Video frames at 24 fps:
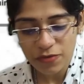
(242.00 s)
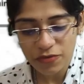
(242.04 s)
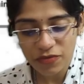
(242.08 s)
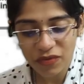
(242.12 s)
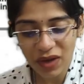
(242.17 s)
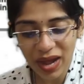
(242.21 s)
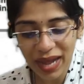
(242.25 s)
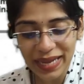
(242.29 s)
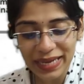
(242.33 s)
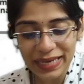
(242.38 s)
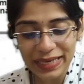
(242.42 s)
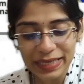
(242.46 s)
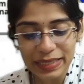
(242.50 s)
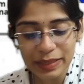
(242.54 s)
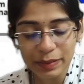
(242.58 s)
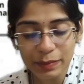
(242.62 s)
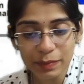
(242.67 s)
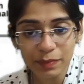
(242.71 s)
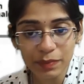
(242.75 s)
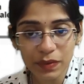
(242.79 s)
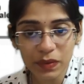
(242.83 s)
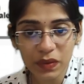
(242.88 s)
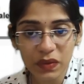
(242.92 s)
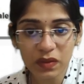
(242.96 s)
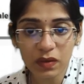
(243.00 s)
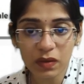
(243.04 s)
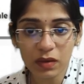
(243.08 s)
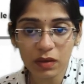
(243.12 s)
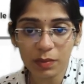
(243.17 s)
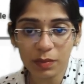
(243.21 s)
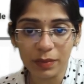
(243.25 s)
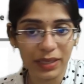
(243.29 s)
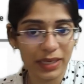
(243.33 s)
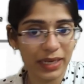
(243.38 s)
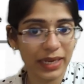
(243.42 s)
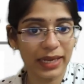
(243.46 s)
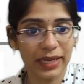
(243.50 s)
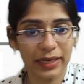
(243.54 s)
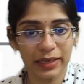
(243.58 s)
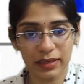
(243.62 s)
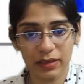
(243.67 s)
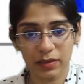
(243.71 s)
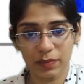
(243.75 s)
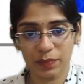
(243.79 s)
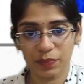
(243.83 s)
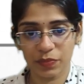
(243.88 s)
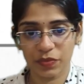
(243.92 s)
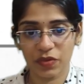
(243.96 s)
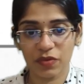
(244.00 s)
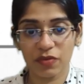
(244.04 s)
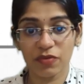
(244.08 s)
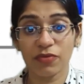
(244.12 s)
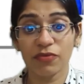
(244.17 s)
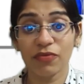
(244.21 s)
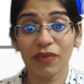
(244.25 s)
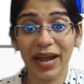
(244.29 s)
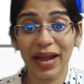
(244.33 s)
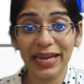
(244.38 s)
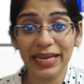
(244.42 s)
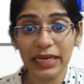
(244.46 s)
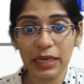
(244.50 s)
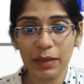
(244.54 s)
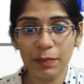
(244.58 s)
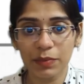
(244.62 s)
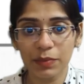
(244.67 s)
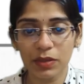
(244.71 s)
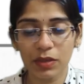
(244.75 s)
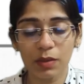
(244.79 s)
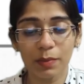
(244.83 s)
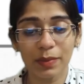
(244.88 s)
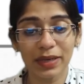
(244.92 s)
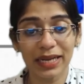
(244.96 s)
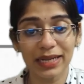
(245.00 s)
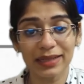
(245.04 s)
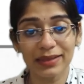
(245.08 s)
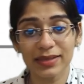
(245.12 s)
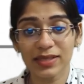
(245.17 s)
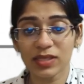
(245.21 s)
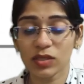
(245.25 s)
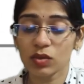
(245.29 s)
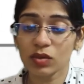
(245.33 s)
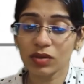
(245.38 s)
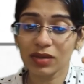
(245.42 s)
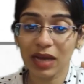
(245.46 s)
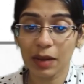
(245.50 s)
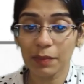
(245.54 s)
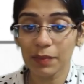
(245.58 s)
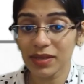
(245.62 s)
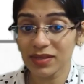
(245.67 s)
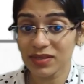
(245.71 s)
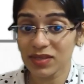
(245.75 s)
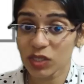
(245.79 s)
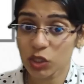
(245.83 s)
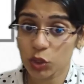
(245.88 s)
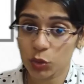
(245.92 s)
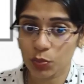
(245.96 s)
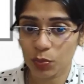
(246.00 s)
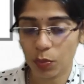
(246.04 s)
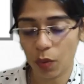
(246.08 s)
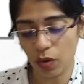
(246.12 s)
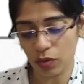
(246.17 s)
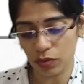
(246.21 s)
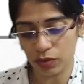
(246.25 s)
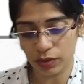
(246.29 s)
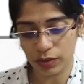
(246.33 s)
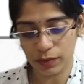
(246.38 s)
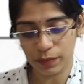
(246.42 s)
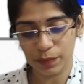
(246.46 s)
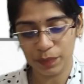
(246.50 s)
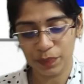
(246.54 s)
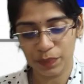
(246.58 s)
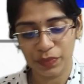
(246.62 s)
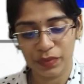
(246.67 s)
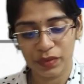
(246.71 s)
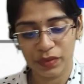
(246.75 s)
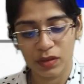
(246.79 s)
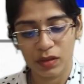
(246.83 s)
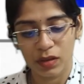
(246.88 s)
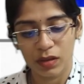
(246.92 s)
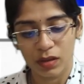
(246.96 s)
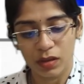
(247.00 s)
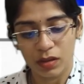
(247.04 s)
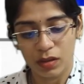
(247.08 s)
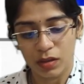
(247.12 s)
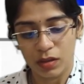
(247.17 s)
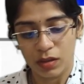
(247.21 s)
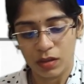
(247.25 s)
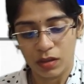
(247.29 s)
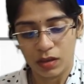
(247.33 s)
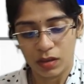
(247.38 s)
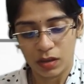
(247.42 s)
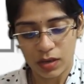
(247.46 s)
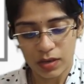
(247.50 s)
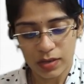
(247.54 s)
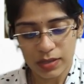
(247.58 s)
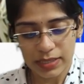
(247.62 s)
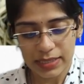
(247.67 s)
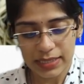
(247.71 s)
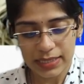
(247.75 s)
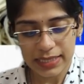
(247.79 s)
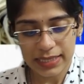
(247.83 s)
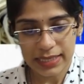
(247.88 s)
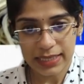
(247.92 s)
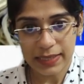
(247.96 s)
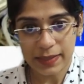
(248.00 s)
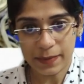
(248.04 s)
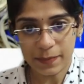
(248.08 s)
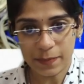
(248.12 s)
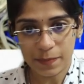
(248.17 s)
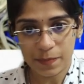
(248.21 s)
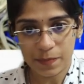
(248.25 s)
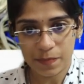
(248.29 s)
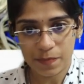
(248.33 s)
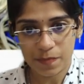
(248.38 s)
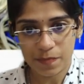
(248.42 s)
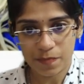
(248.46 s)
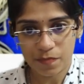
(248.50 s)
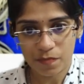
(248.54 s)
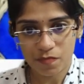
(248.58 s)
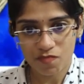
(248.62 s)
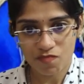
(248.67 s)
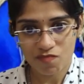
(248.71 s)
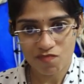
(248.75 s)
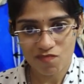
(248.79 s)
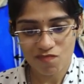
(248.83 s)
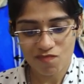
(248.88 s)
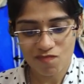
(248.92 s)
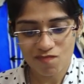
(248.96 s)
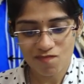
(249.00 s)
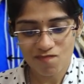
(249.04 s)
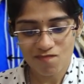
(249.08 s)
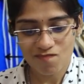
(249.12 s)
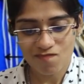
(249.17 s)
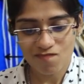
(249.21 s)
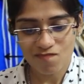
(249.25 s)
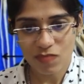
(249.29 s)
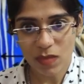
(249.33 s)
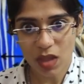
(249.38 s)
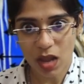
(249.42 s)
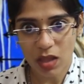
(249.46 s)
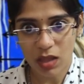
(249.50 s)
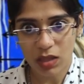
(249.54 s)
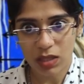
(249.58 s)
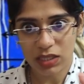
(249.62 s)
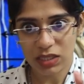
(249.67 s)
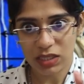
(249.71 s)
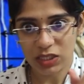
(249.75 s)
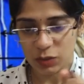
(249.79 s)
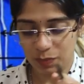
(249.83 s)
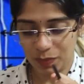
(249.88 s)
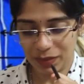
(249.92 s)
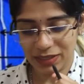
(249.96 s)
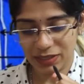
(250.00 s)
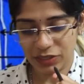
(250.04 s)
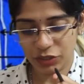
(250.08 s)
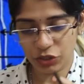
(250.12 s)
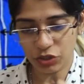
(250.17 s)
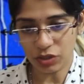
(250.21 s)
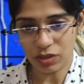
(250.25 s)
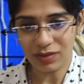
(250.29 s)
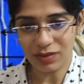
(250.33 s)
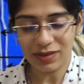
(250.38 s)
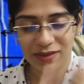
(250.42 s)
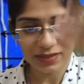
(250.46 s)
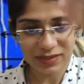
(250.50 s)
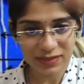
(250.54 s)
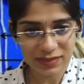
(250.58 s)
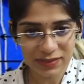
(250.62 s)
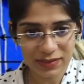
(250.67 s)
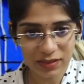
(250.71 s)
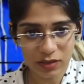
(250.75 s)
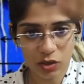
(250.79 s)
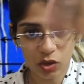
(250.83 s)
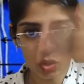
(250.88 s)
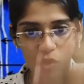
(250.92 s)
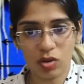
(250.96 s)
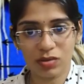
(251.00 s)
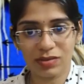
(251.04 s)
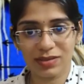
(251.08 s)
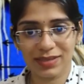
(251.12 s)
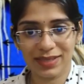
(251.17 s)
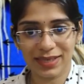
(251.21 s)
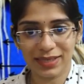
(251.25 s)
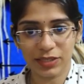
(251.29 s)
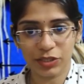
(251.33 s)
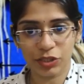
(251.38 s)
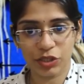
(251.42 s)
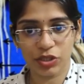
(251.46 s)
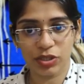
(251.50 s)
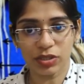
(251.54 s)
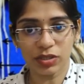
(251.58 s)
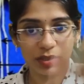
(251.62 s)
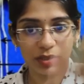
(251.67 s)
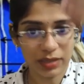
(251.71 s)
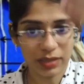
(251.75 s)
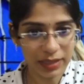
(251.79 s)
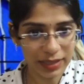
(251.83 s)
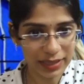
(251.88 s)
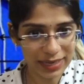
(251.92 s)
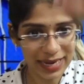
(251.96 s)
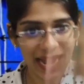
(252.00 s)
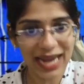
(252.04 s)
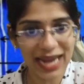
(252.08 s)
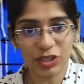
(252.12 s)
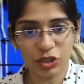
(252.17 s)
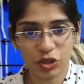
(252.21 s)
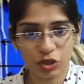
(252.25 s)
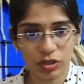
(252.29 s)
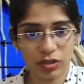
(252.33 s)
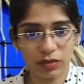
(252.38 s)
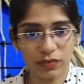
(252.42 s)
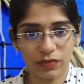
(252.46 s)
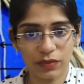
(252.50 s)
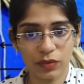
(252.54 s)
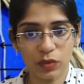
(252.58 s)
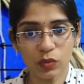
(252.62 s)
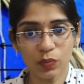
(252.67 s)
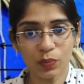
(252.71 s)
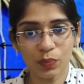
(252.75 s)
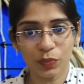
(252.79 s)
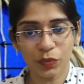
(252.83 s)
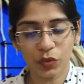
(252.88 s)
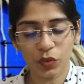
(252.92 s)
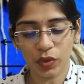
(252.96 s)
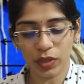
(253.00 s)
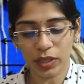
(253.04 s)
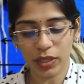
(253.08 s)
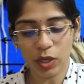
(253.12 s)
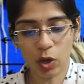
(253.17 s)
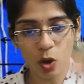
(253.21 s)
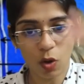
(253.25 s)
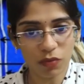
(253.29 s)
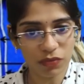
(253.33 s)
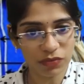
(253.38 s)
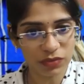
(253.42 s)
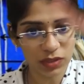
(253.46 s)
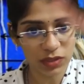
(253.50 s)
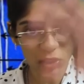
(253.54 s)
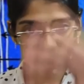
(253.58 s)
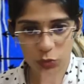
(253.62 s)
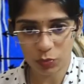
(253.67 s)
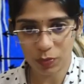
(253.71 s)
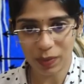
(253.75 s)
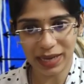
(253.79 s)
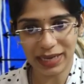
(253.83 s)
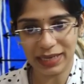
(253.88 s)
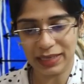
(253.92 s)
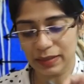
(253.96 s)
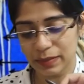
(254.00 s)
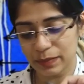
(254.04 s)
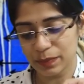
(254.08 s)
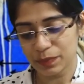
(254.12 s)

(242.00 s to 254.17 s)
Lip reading: Phylum terminale. Phylum terminale. This could come as a spotter. Now see this picture, this is a cross section, a lateral view, okay, of the spine.